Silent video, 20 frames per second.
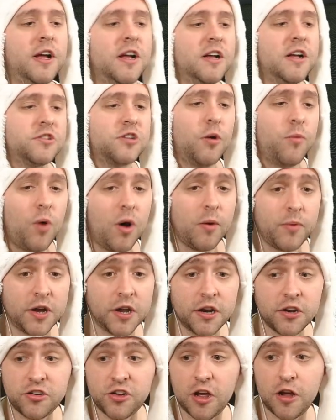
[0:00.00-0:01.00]
So what we're
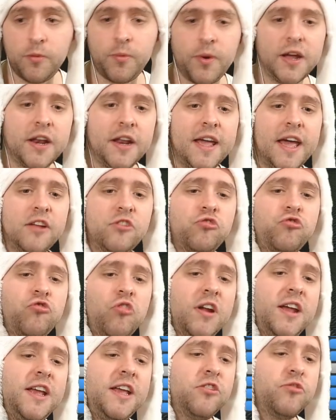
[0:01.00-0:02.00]
going to do, we're going to get
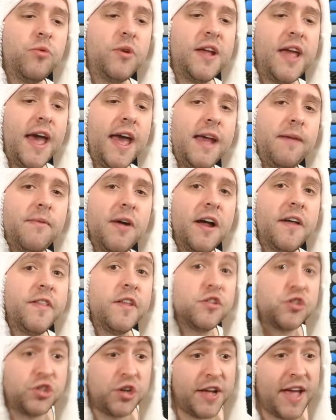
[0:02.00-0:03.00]
straight into a game, and
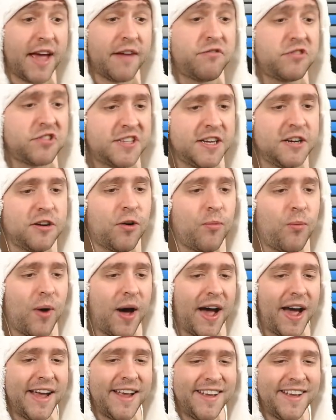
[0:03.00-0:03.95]
I'll show you every single way.